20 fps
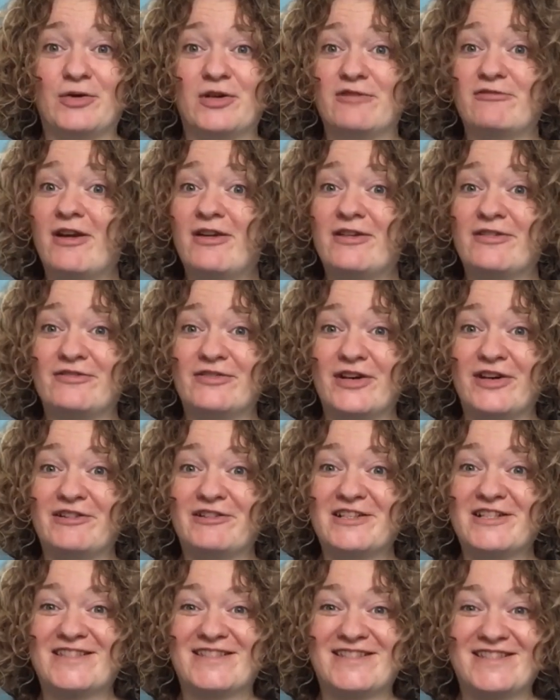
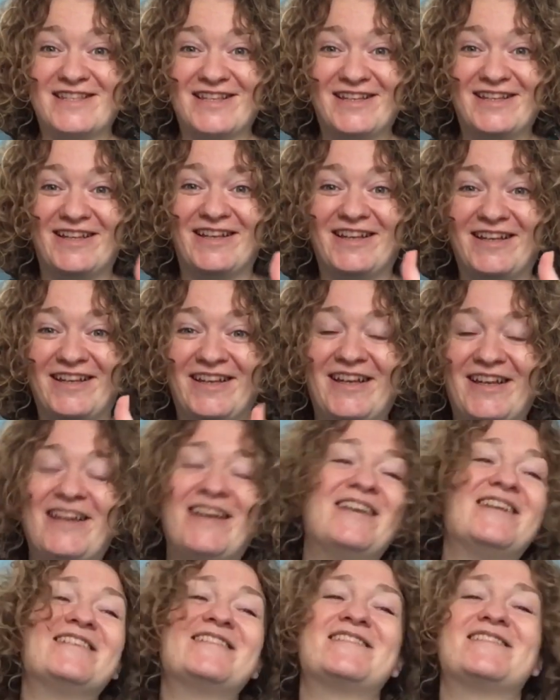coronavirus.
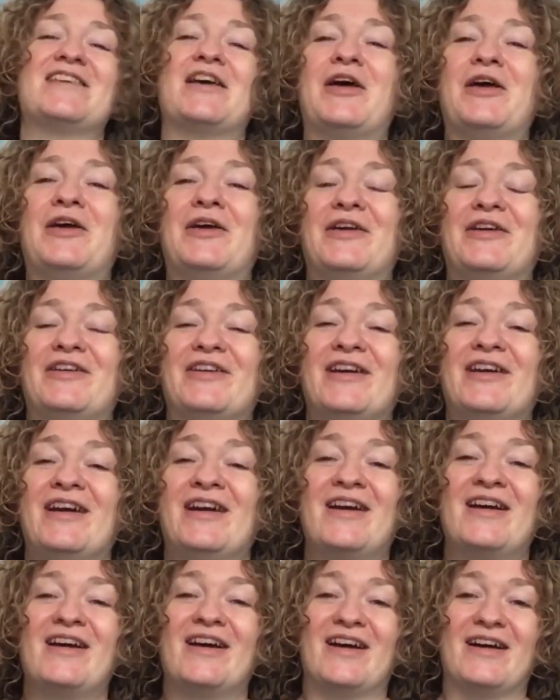So
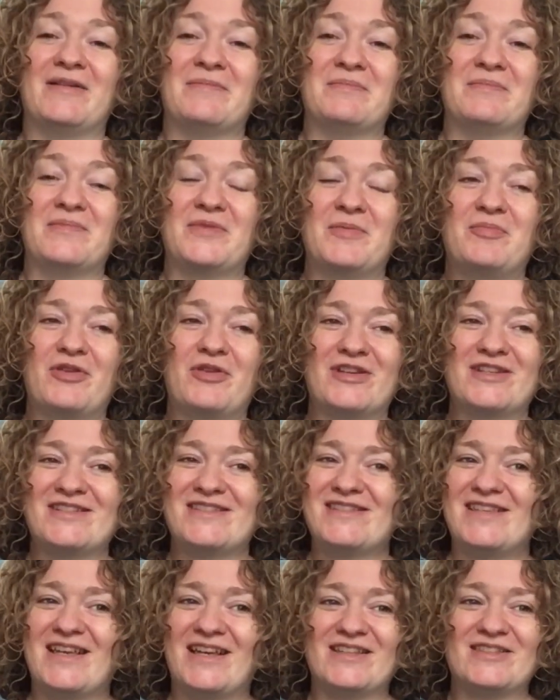the
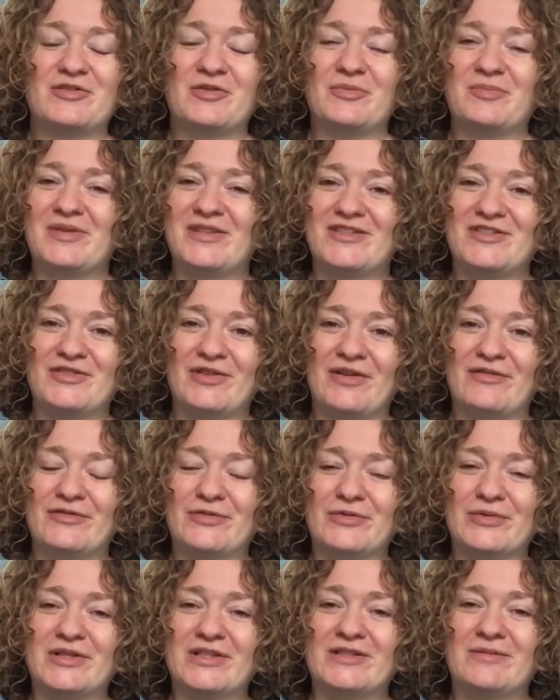pregnancy has not been
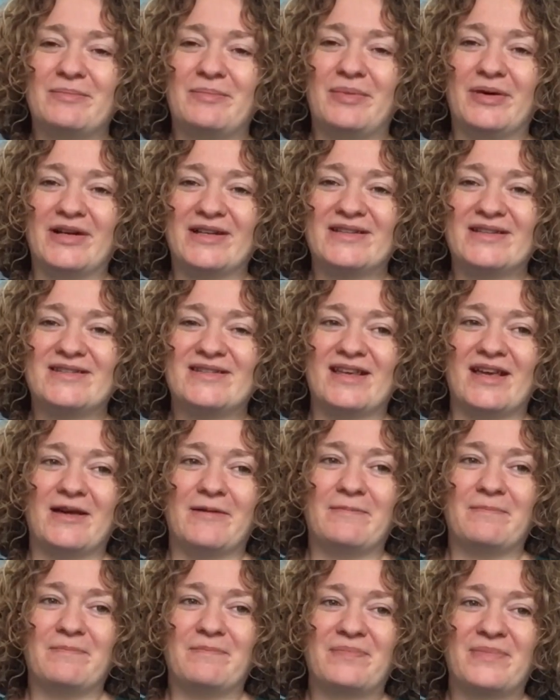straightforward, but
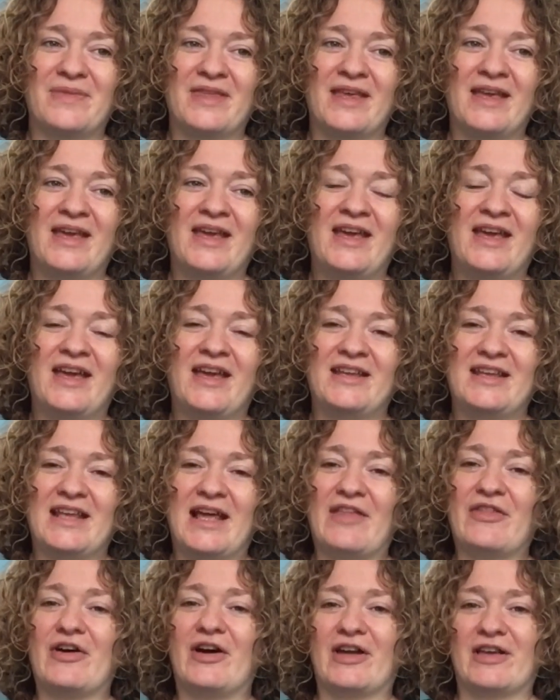now
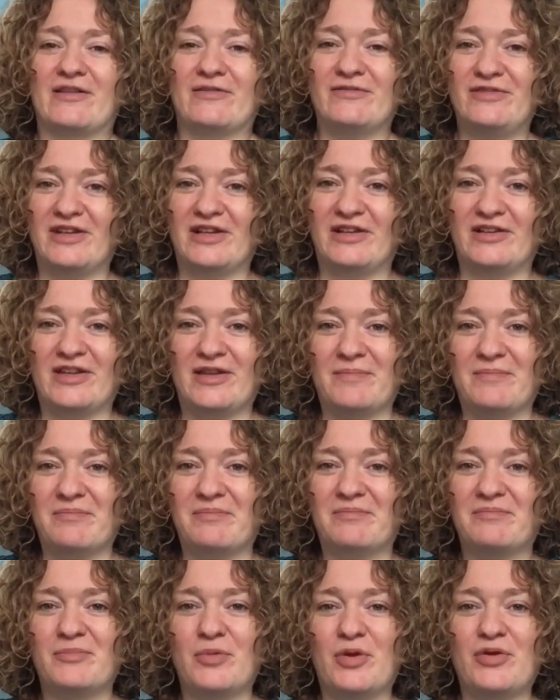that I can feel
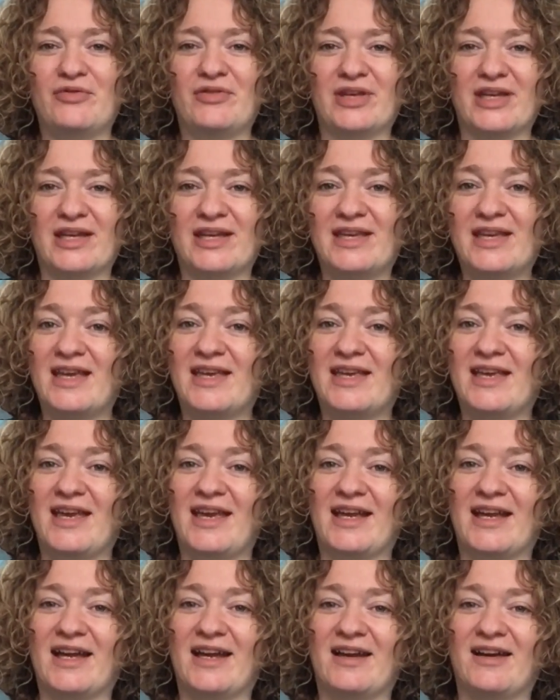him moving and
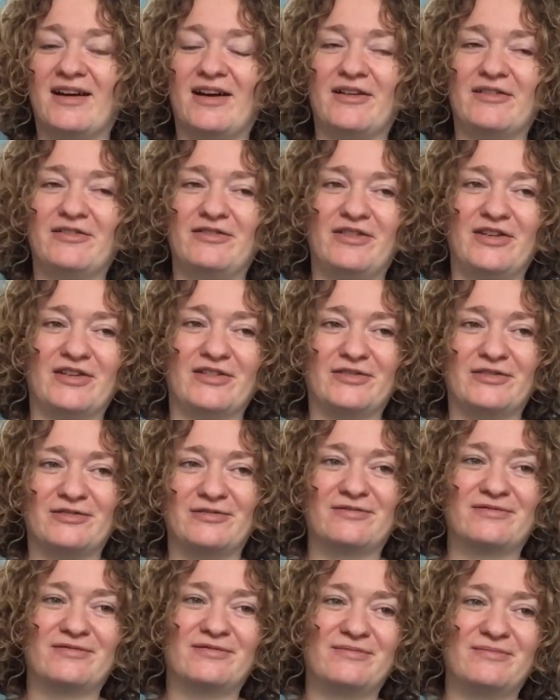kicking, I feel
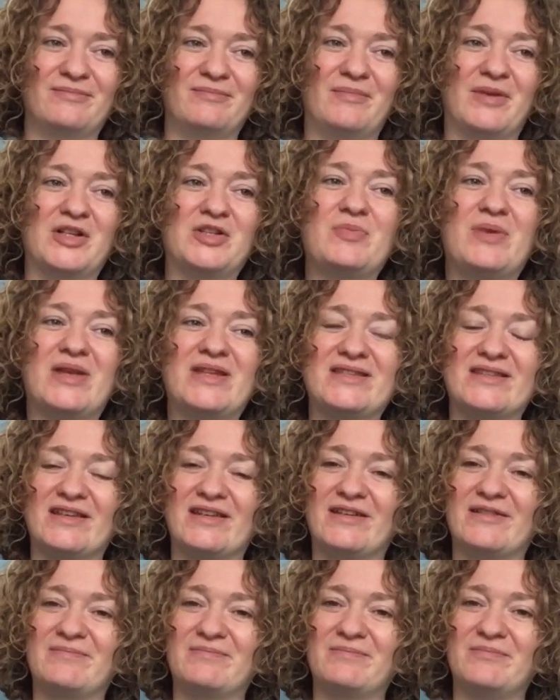much
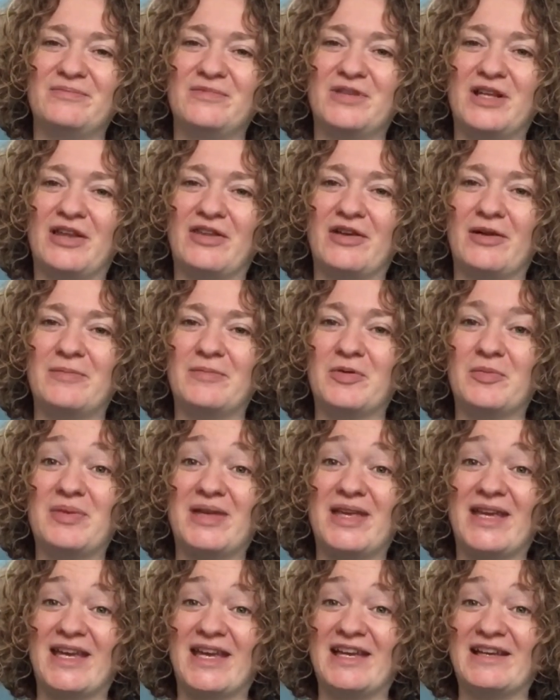better now that I'm not
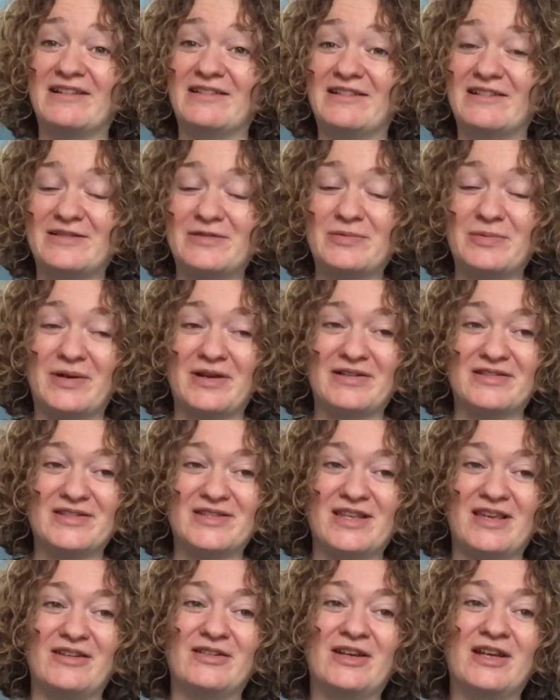being ill as well.
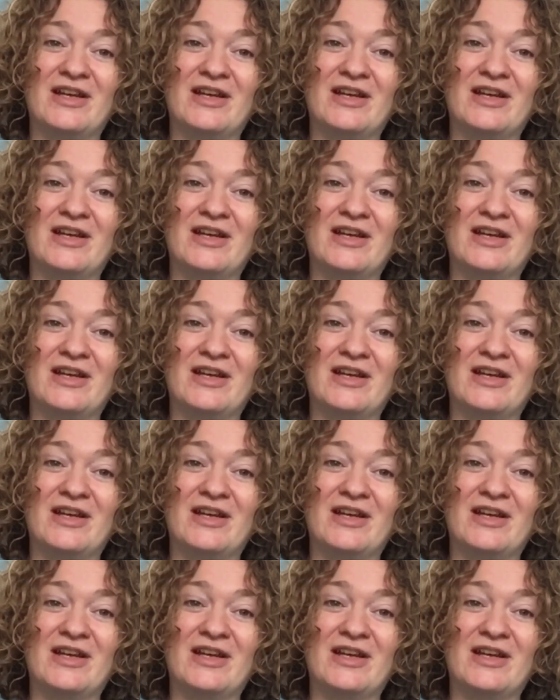So